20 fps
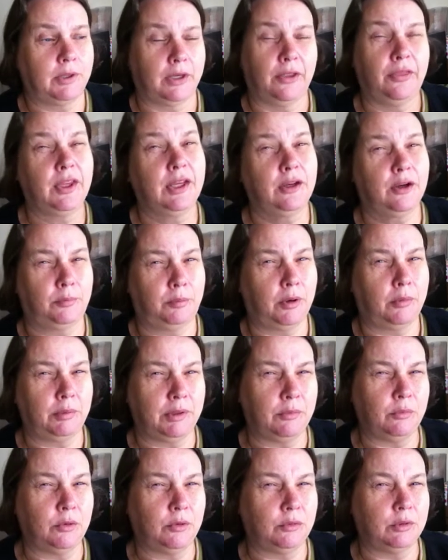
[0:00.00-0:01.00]
I think I
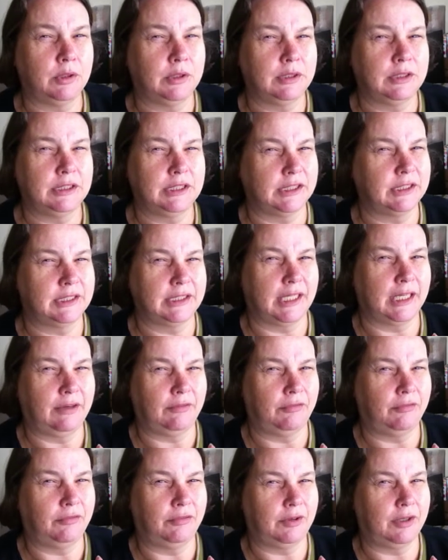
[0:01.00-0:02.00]
probably will just have,